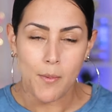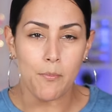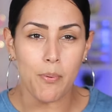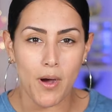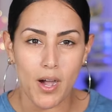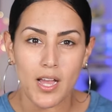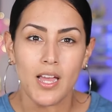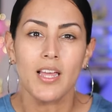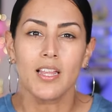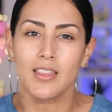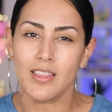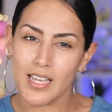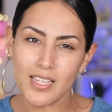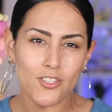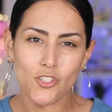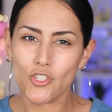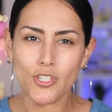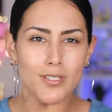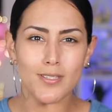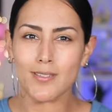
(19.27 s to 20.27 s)
But
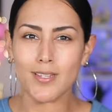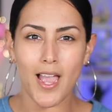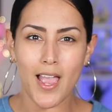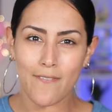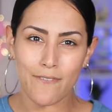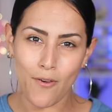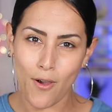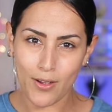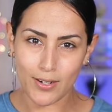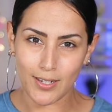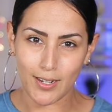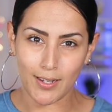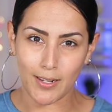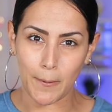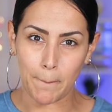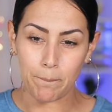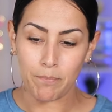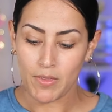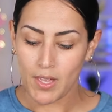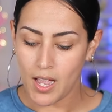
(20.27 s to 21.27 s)
let's just dive on
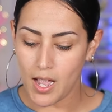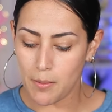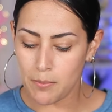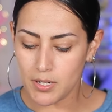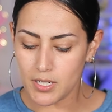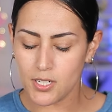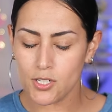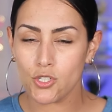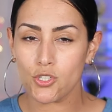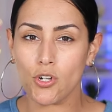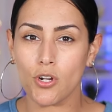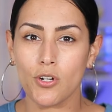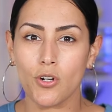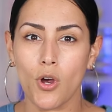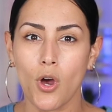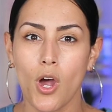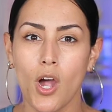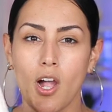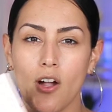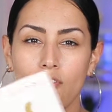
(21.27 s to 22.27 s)
in. I'm gonna
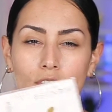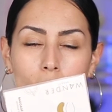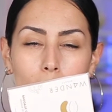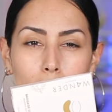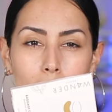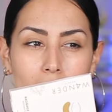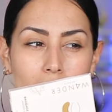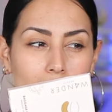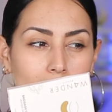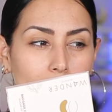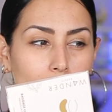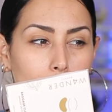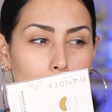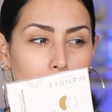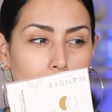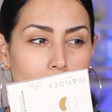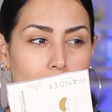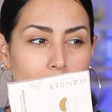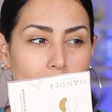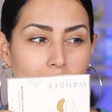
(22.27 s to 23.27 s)
start off by
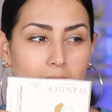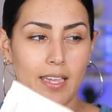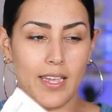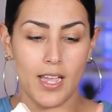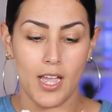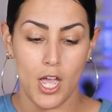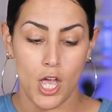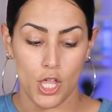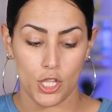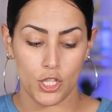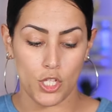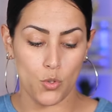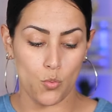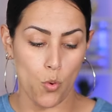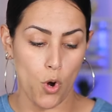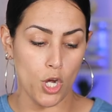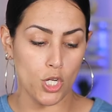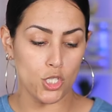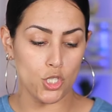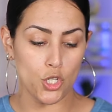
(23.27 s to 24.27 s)
applying the
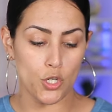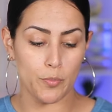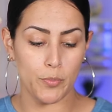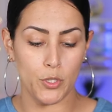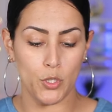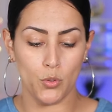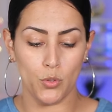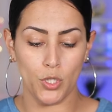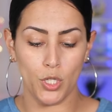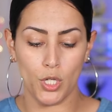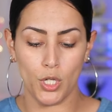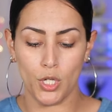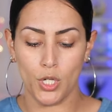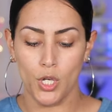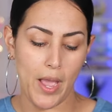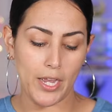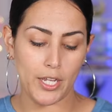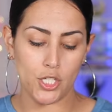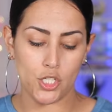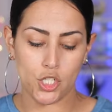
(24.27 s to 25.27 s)
Wander Beauty
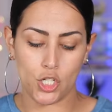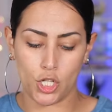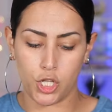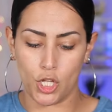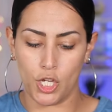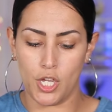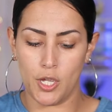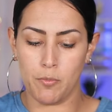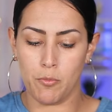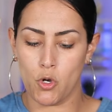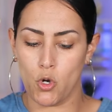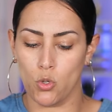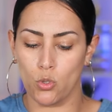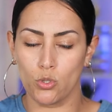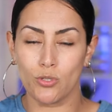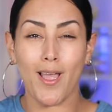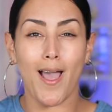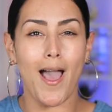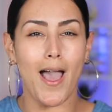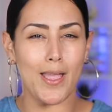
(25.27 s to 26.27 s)
Baggage Claim
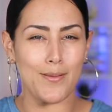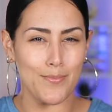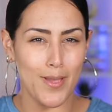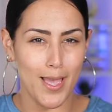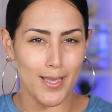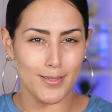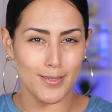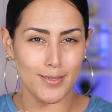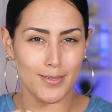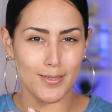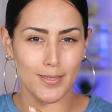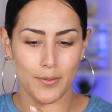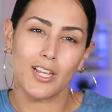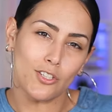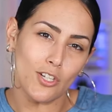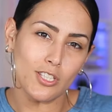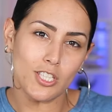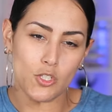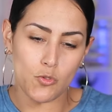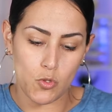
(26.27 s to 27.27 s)
Gold Eye Masks. I
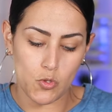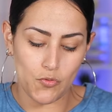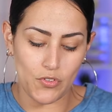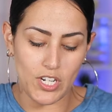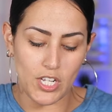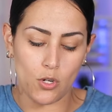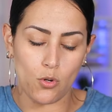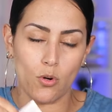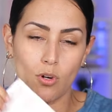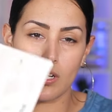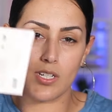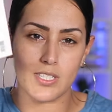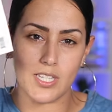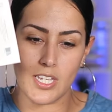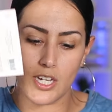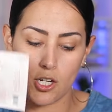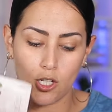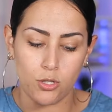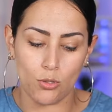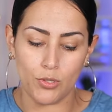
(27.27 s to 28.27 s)
thought this was really cool because
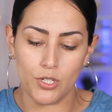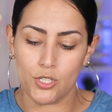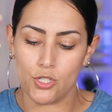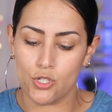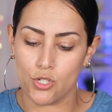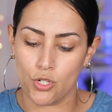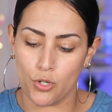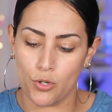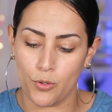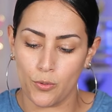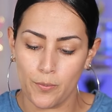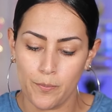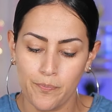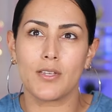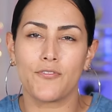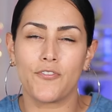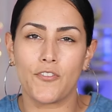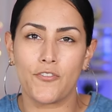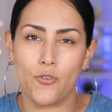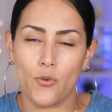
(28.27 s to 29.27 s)
they included two
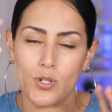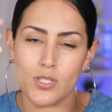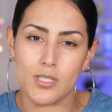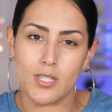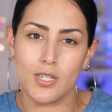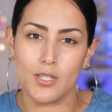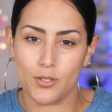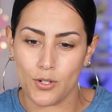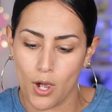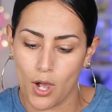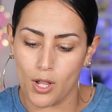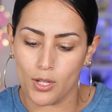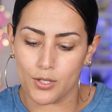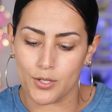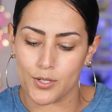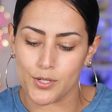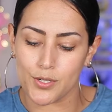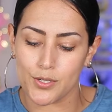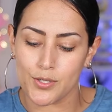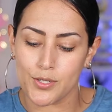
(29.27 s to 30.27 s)
for
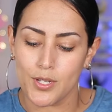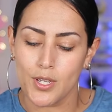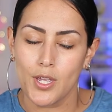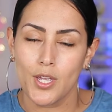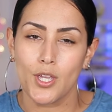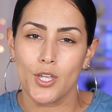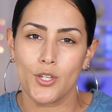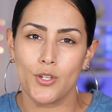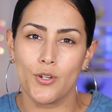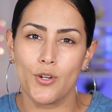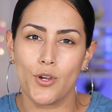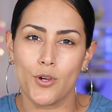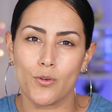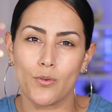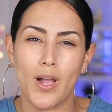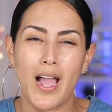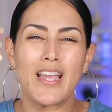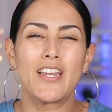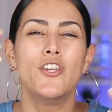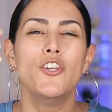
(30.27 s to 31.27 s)
$14. You
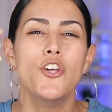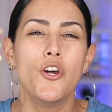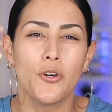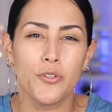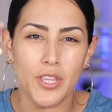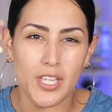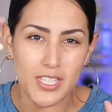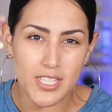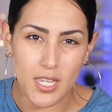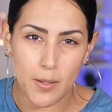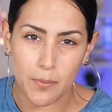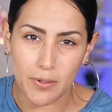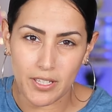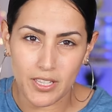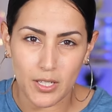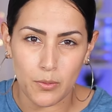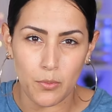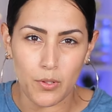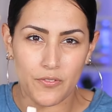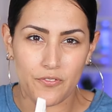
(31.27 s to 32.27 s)
know, I know they
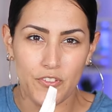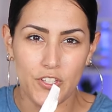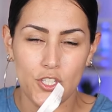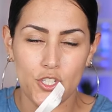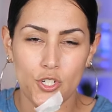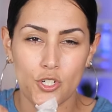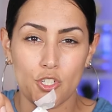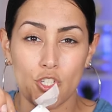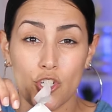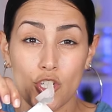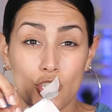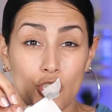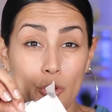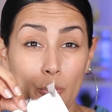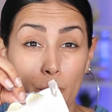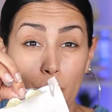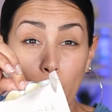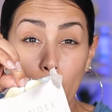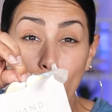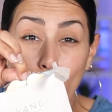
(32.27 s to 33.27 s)
typically would feature just
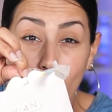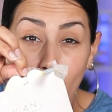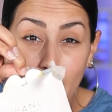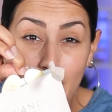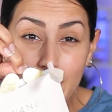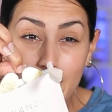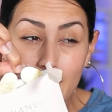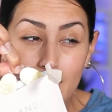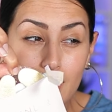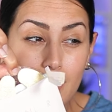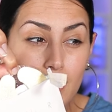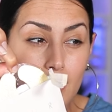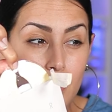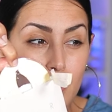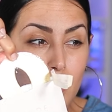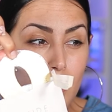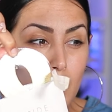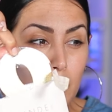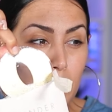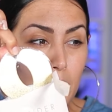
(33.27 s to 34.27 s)
the one,
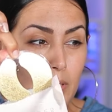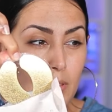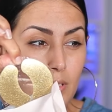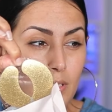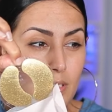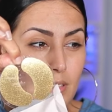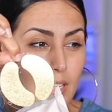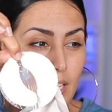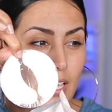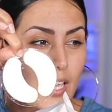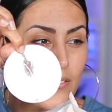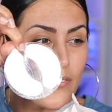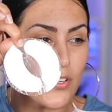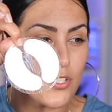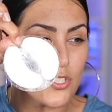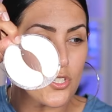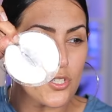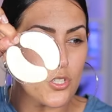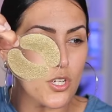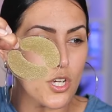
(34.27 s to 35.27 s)
but look, they gave
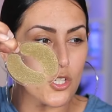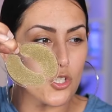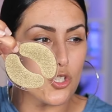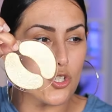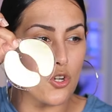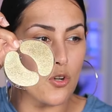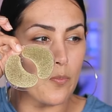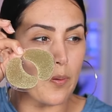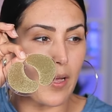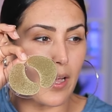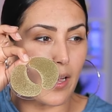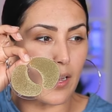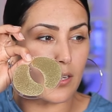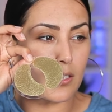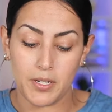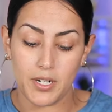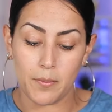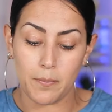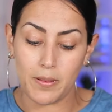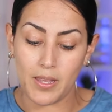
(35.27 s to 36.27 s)
us a two pack.
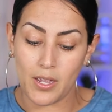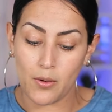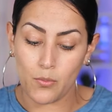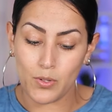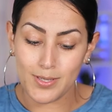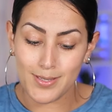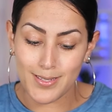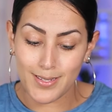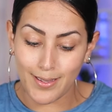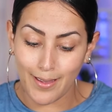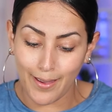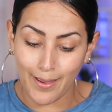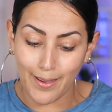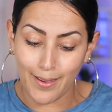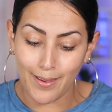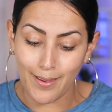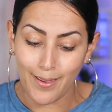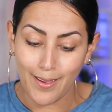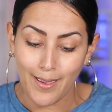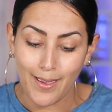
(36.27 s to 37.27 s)
I'm gonna apply one
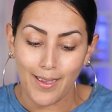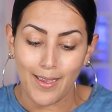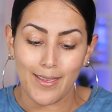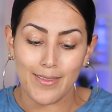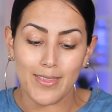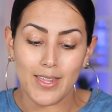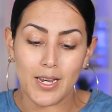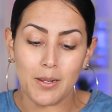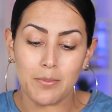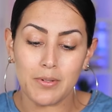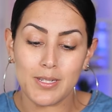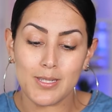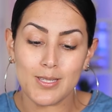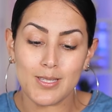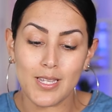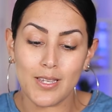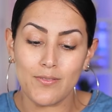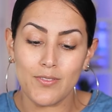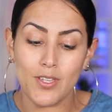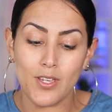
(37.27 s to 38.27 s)
today, and then I'm gonna
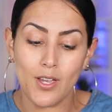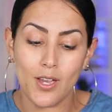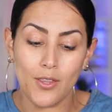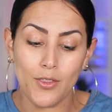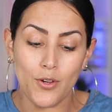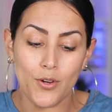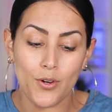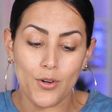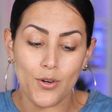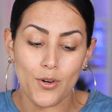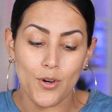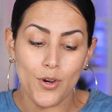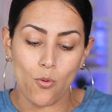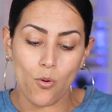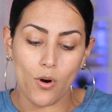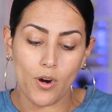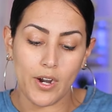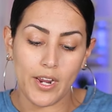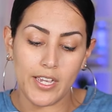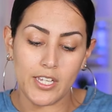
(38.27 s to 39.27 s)
save the other
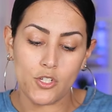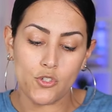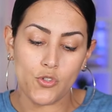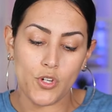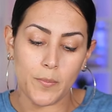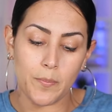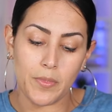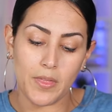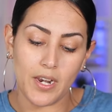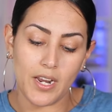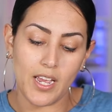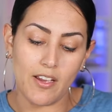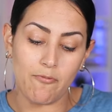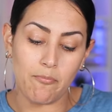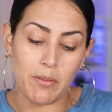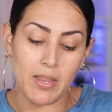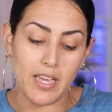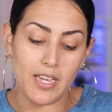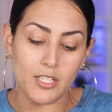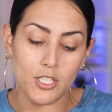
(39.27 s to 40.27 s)
for a trip that I
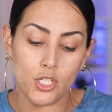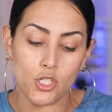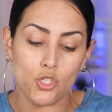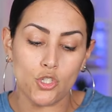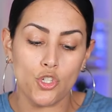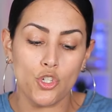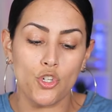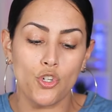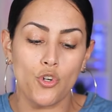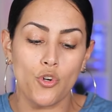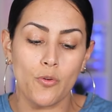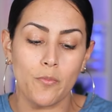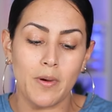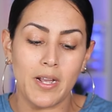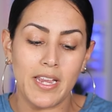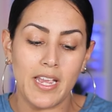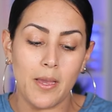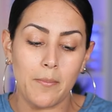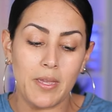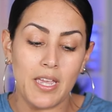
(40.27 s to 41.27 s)
have planned to
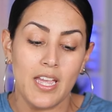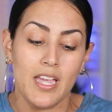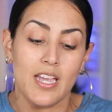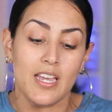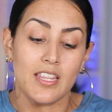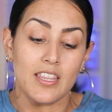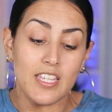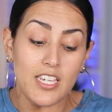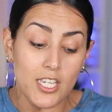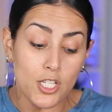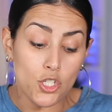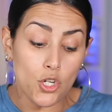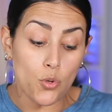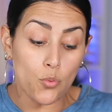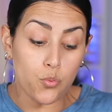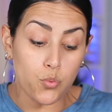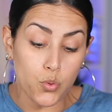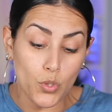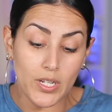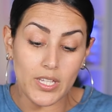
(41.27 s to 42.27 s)
Miami. These
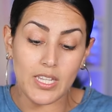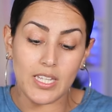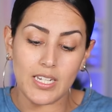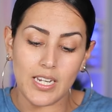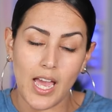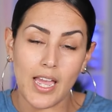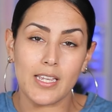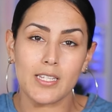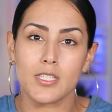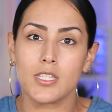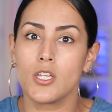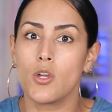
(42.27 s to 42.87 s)
are really nice.